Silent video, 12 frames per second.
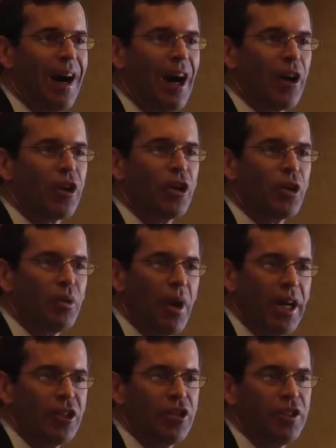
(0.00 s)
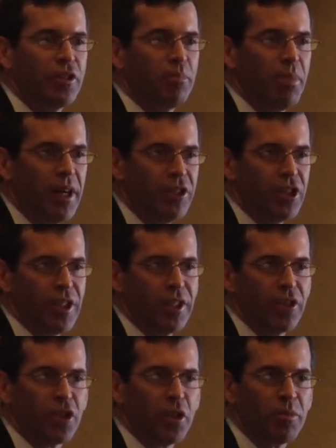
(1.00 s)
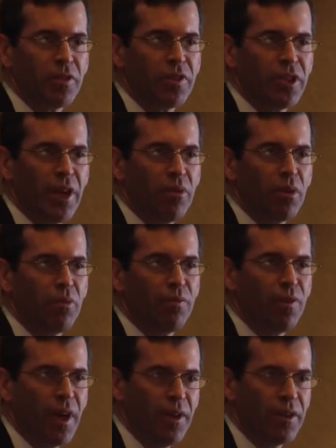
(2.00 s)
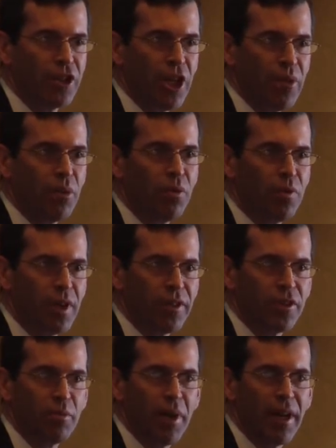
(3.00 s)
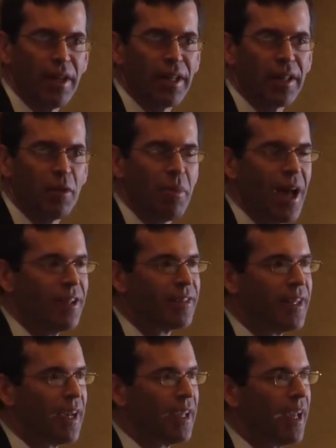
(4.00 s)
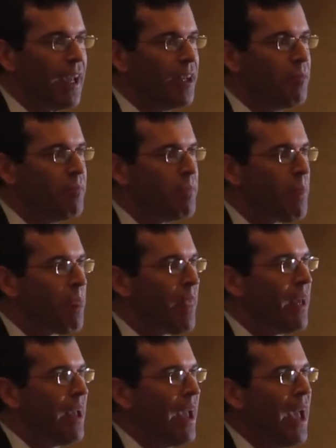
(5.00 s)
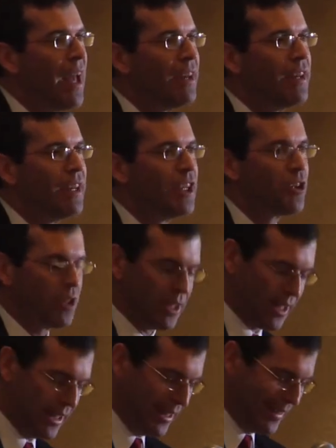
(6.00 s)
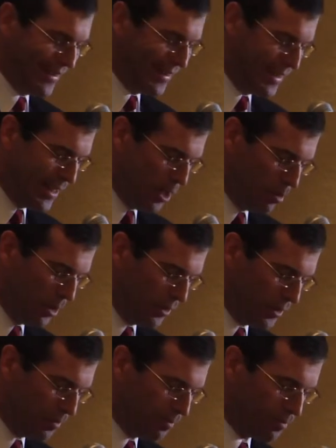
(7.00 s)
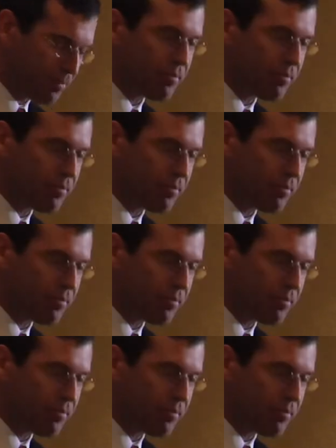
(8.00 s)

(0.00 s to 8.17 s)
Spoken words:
Our corrections budget, in terms of general fund spending in the past decade, had nearly doubled.